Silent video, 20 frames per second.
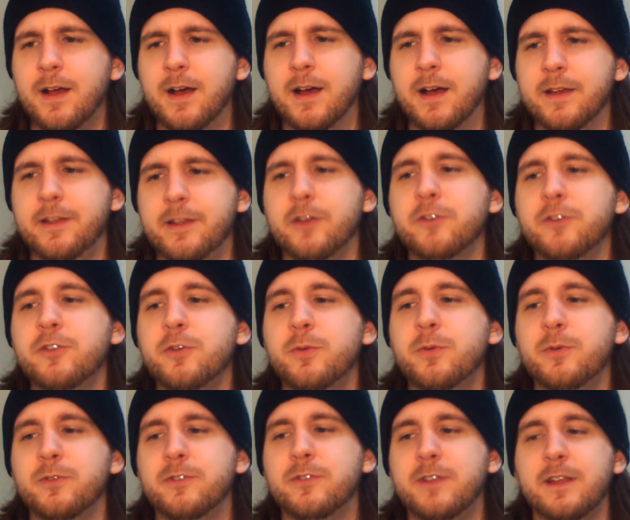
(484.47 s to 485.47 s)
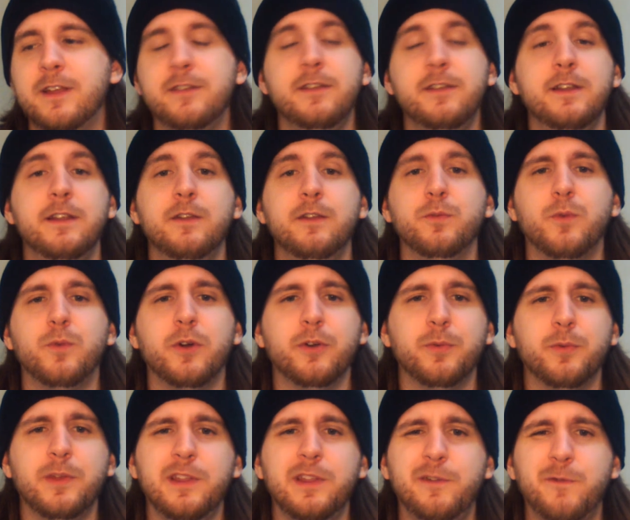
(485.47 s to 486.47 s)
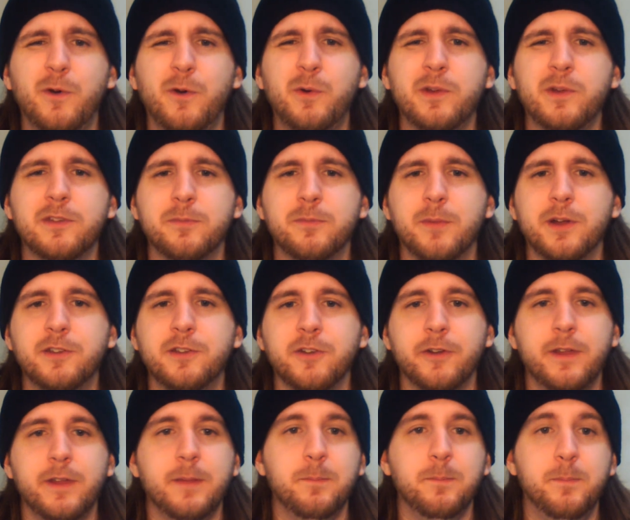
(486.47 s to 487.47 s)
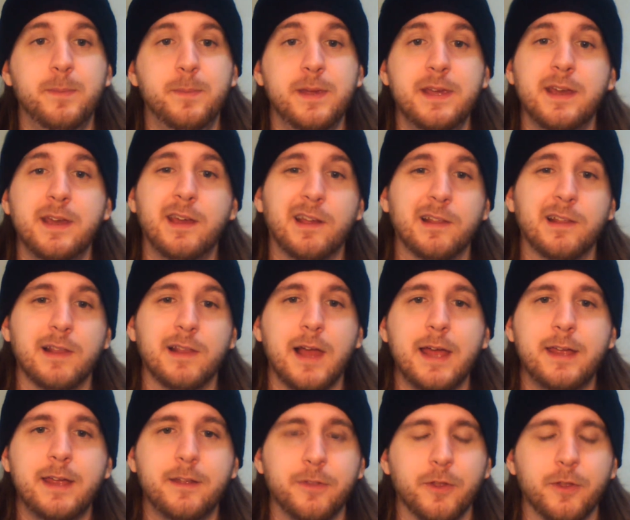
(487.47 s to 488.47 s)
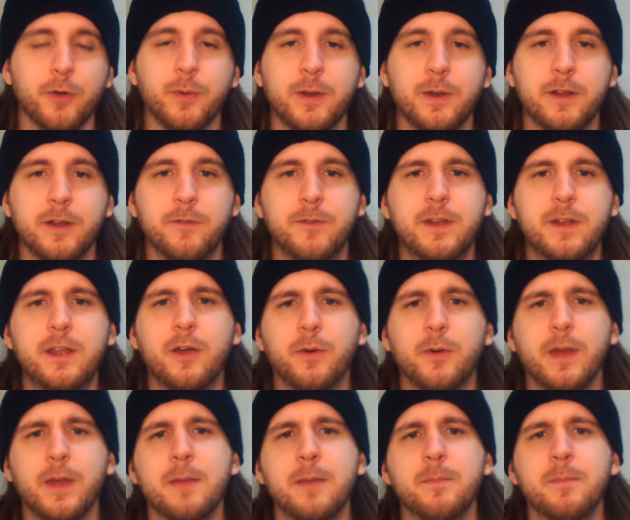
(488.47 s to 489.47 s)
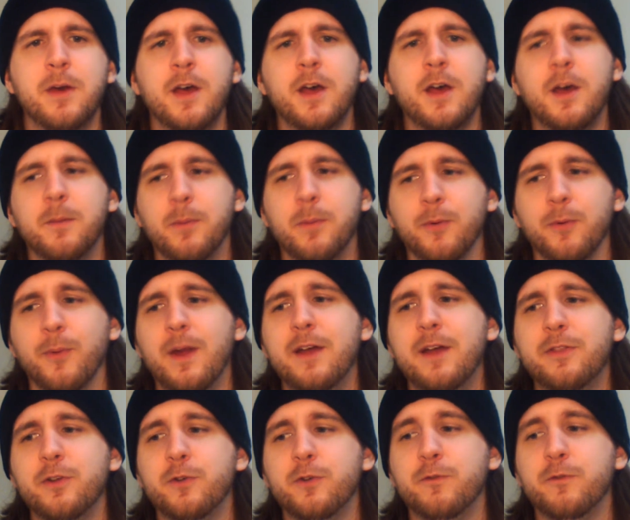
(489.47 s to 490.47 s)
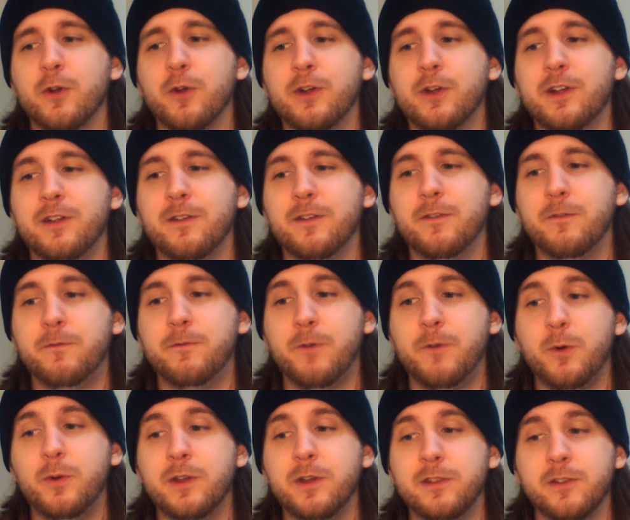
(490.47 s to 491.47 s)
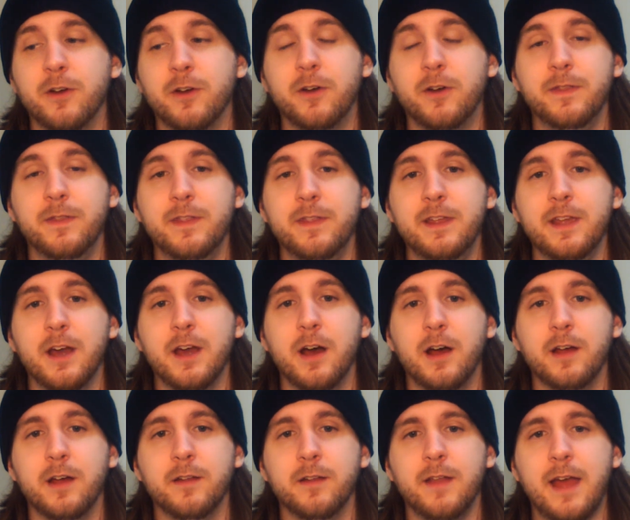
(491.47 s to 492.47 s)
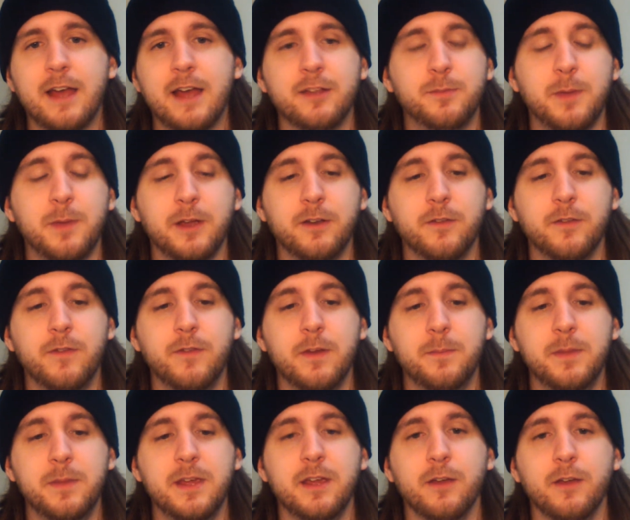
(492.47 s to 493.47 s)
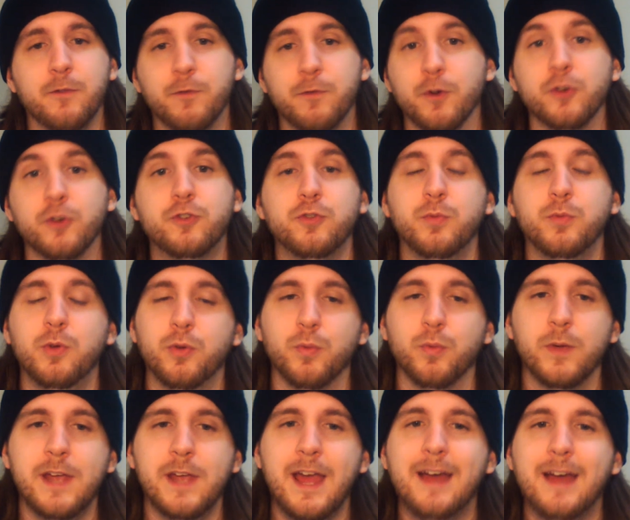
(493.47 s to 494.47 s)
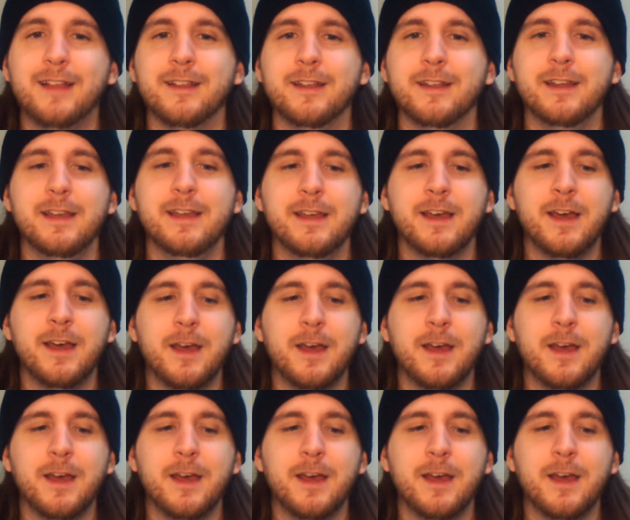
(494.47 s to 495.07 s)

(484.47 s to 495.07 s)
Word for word: Uh, he also says he didn't want to really focus much on it being like they're in a video game, but rather focus on the uh, aspect of it being virtual reality,